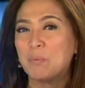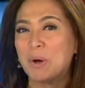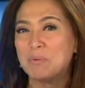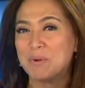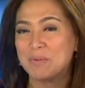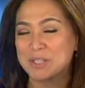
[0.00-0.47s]

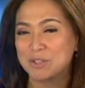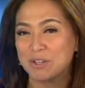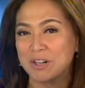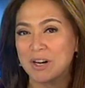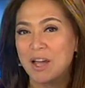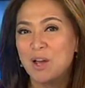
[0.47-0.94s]
When we
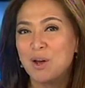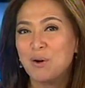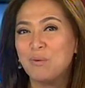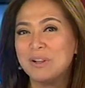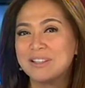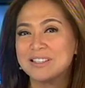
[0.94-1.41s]
return,
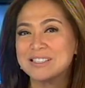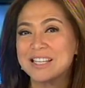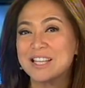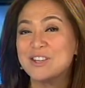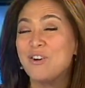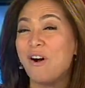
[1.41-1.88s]
we'll
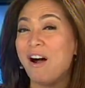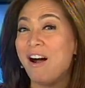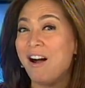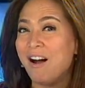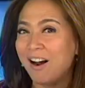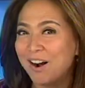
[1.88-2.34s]
continue
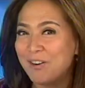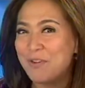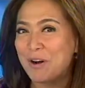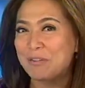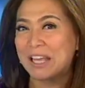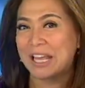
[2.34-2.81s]
our
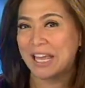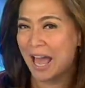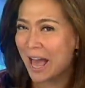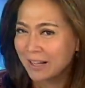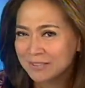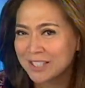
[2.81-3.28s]
very
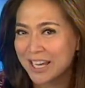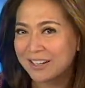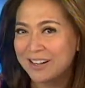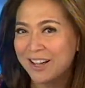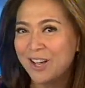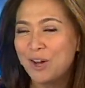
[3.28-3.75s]
candid
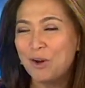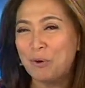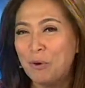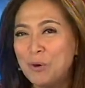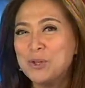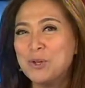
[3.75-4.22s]

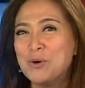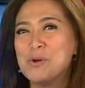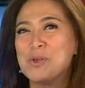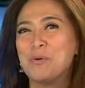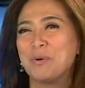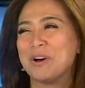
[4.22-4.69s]
Who Knew
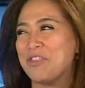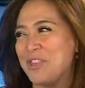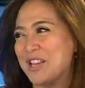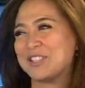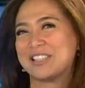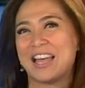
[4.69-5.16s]
You Were
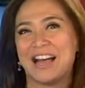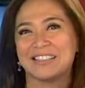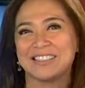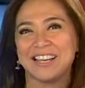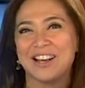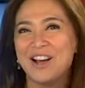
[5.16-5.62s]
This
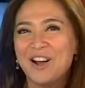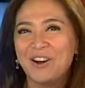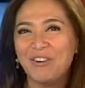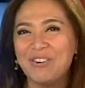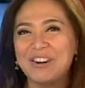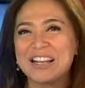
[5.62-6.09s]
Candid?
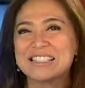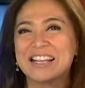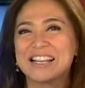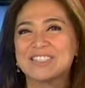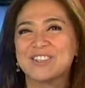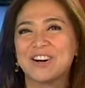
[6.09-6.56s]
Una
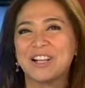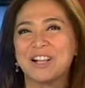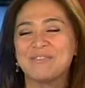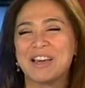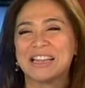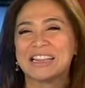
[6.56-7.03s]

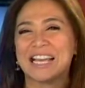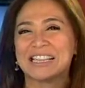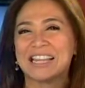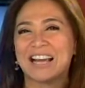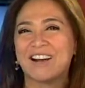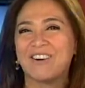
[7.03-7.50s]
Senatorial Bet
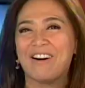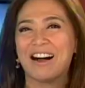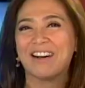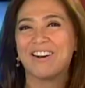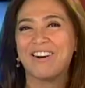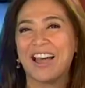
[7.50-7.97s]
Tingting Cojuangco.